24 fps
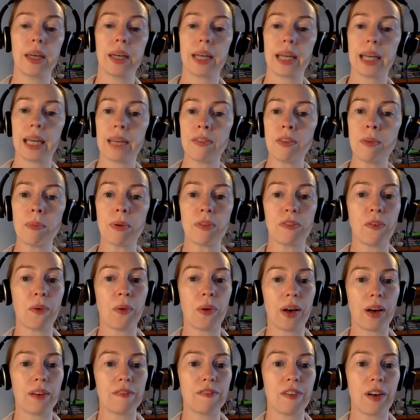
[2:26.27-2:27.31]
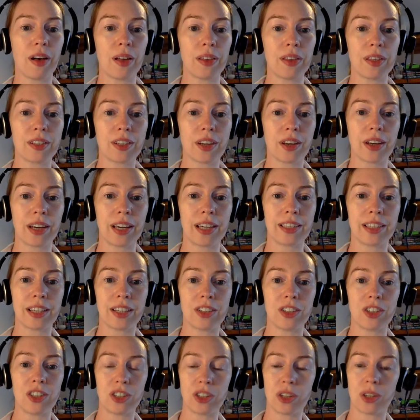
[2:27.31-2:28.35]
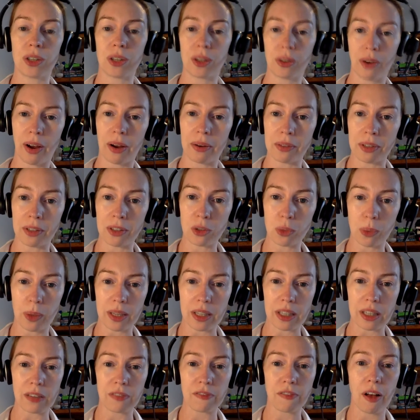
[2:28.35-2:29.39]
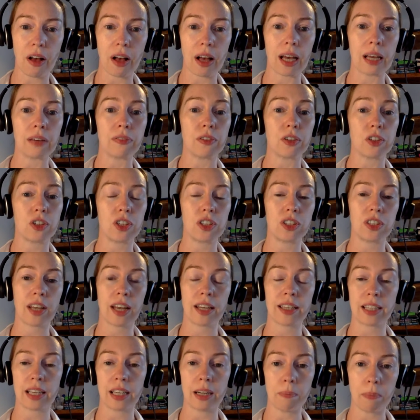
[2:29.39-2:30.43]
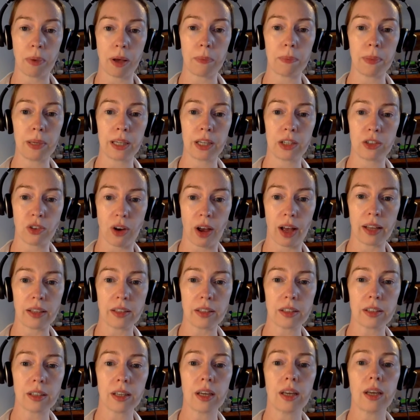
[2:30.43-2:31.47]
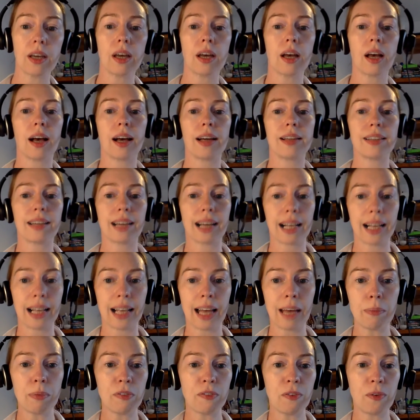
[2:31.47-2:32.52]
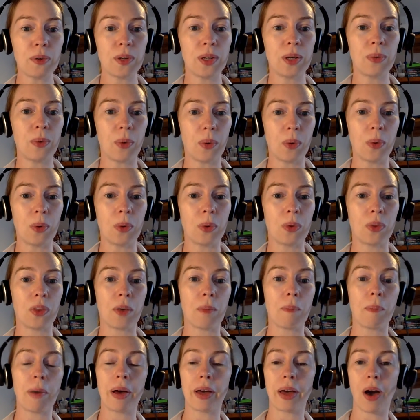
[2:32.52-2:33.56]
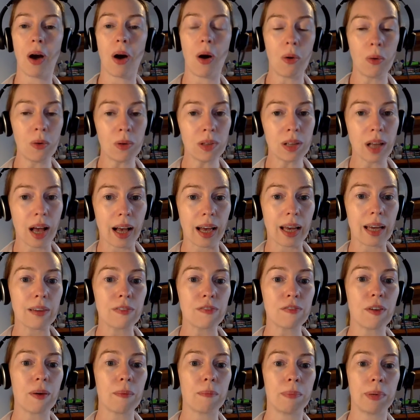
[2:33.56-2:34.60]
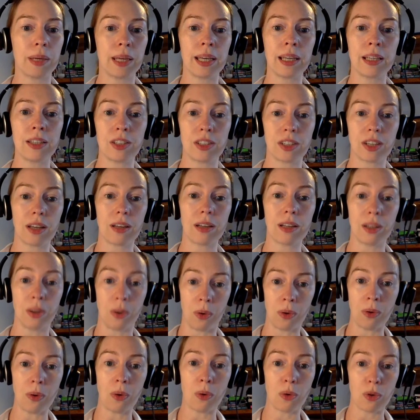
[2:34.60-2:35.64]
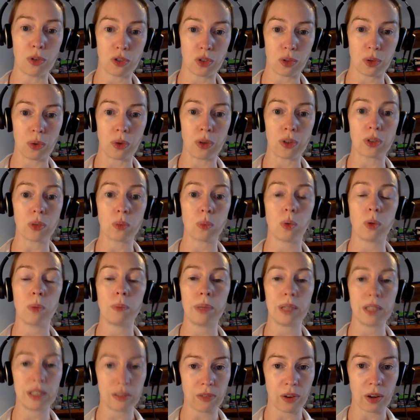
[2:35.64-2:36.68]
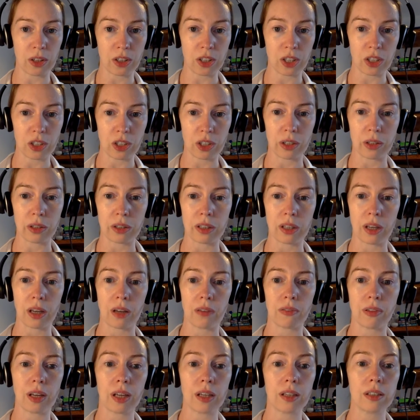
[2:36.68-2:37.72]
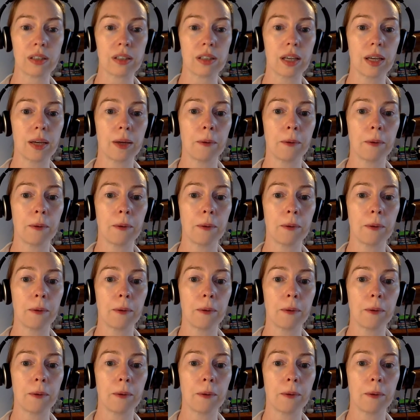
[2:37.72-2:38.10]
Even before her father died and she took the crown at 25, she said in a public address, "I declare before you all that my whole life, be it long or short, will be devoted to your service."